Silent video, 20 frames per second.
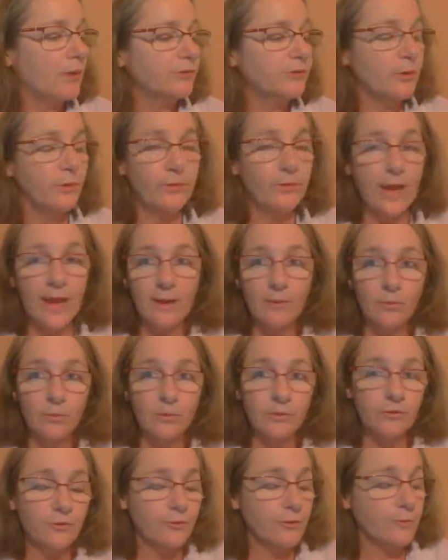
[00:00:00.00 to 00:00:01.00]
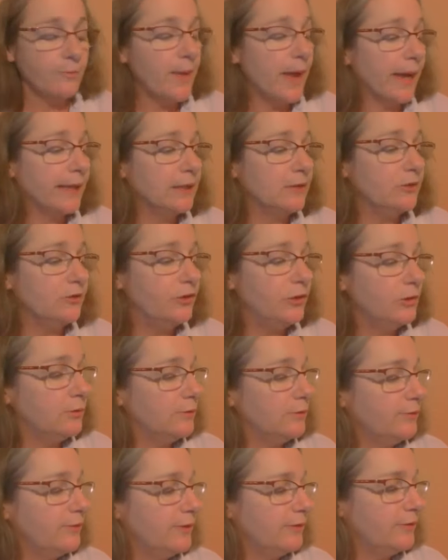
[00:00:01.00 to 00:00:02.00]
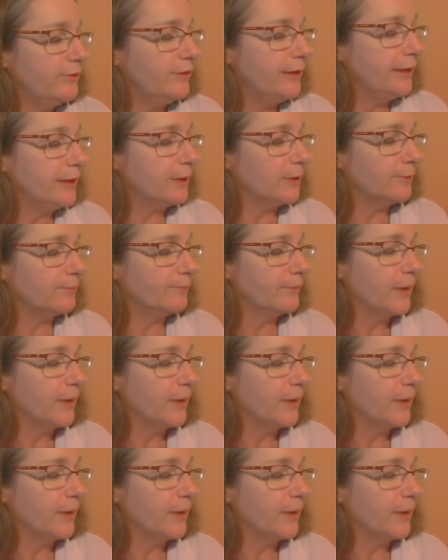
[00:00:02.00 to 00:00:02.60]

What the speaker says: So that was from back in June of this year.